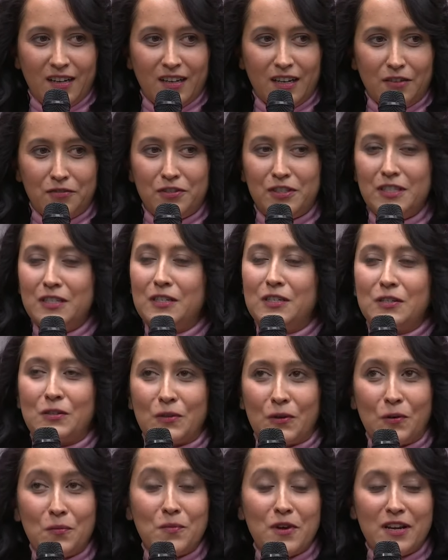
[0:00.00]
I've seen
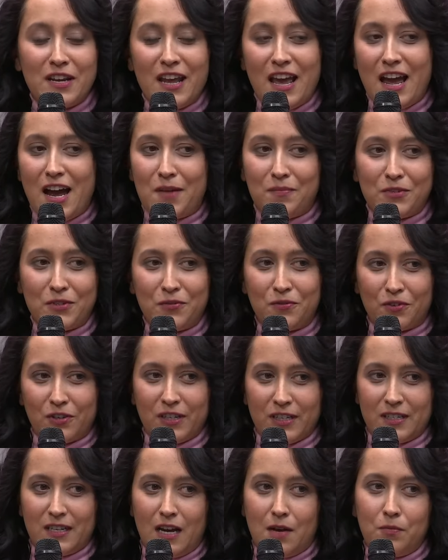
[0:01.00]
so many apps, for
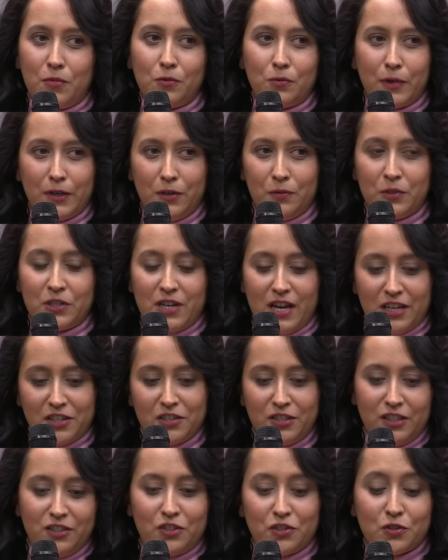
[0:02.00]
example, where you would
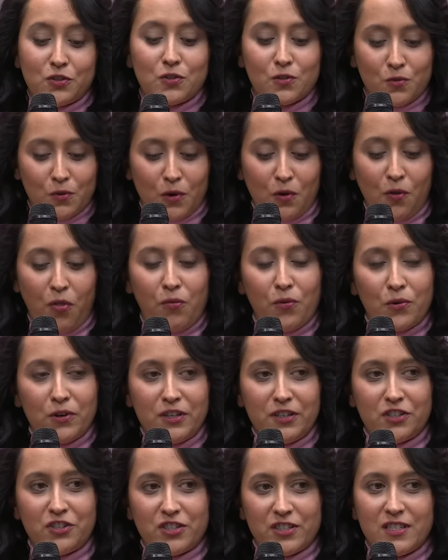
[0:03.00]
actually just scroll through
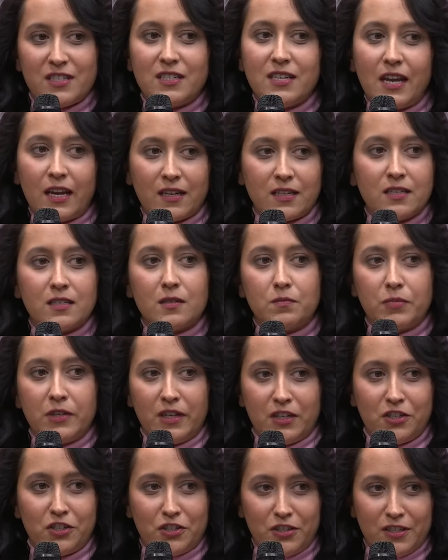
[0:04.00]
and it's just texts and
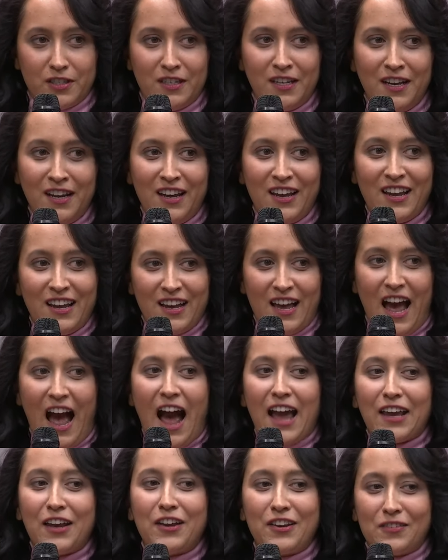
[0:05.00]
pictures.
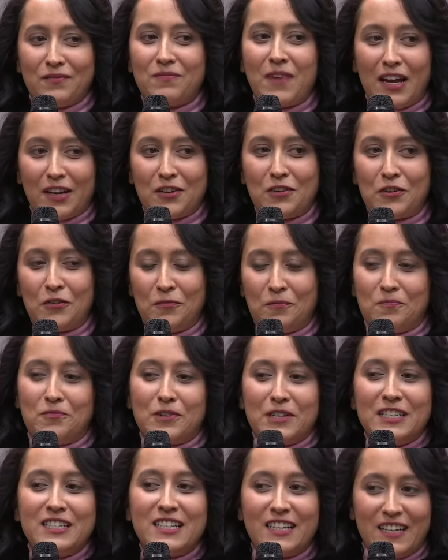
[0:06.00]
I could have
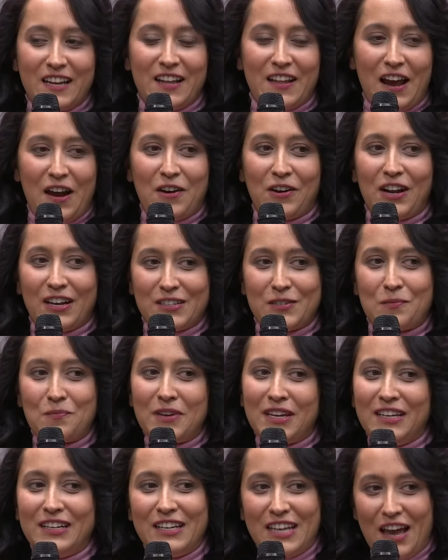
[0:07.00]
printed that out as a
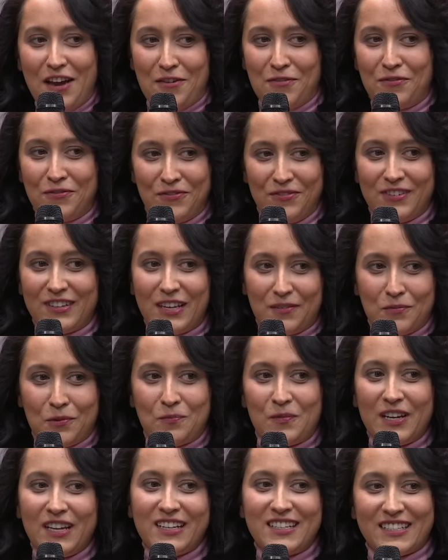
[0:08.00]
PDF. That would
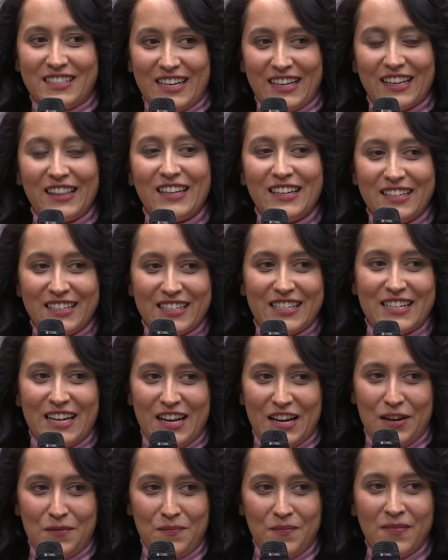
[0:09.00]
be exactly the
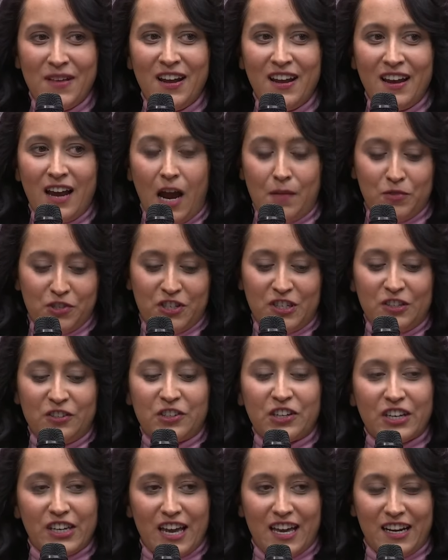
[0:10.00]
same. I'm just
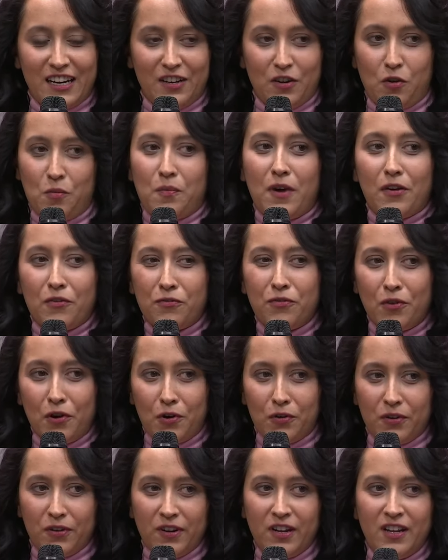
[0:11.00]
looking at it on my
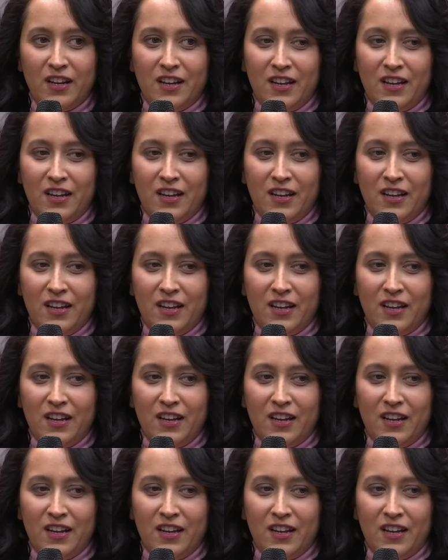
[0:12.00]
phone.